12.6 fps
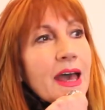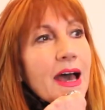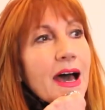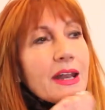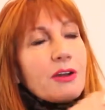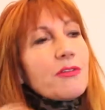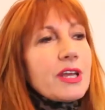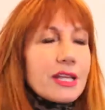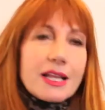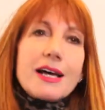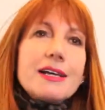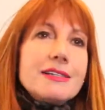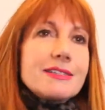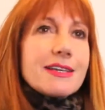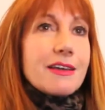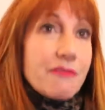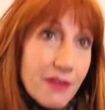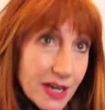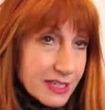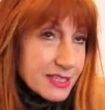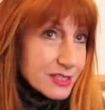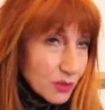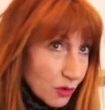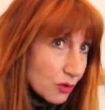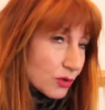And I realised that if I
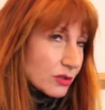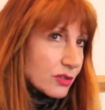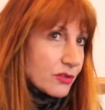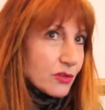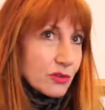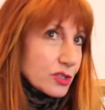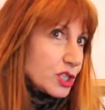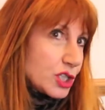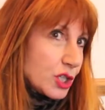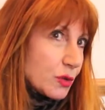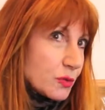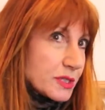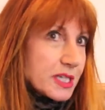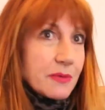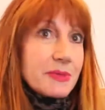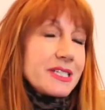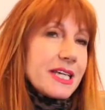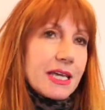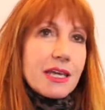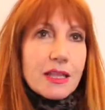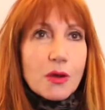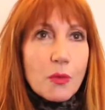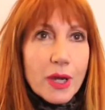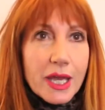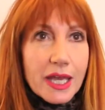sold those shoes in a particular
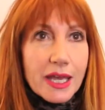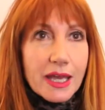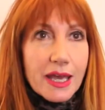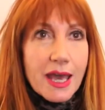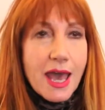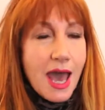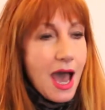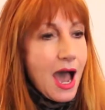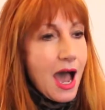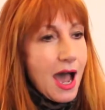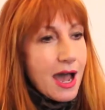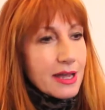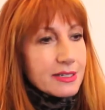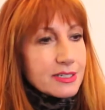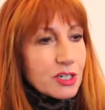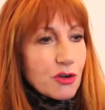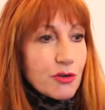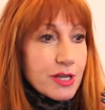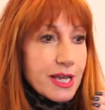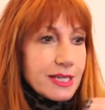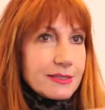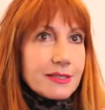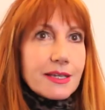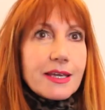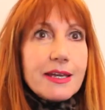way and
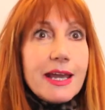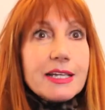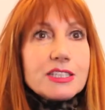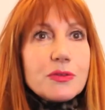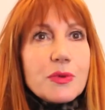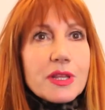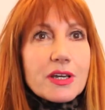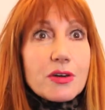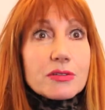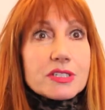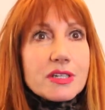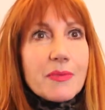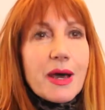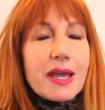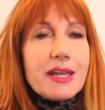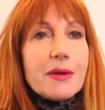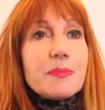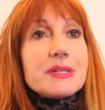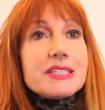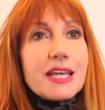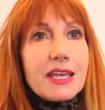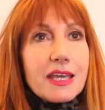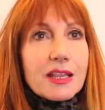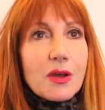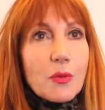created a connection with the customer in a
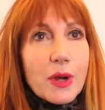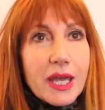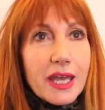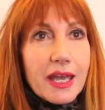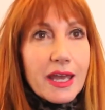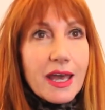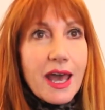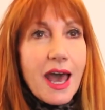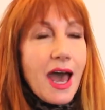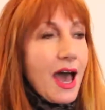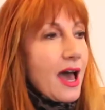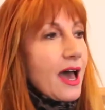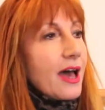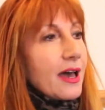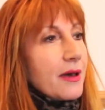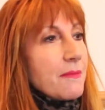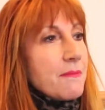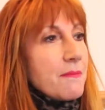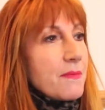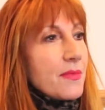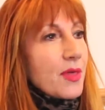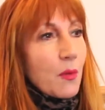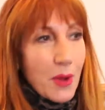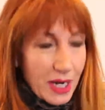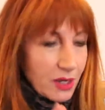particular way,
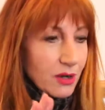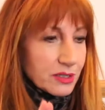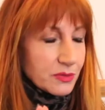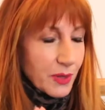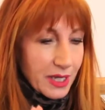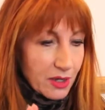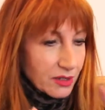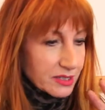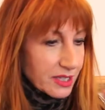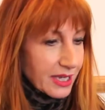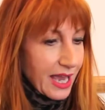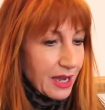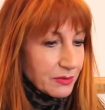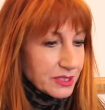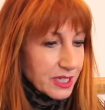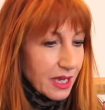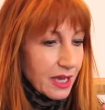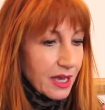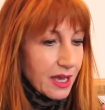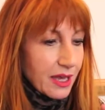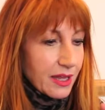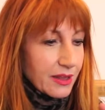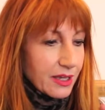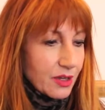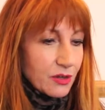that when I got to the counter,
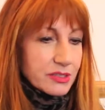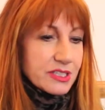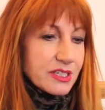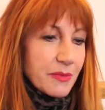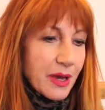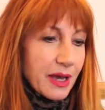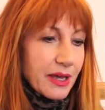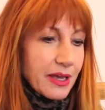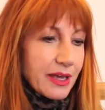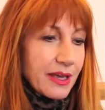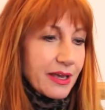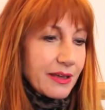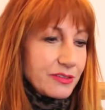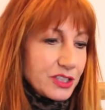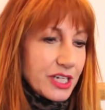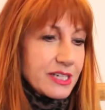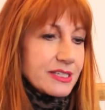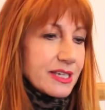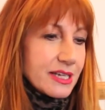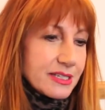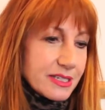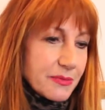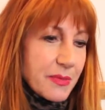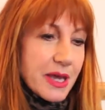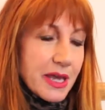the customer, if she said
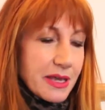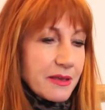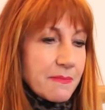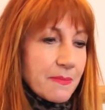to me,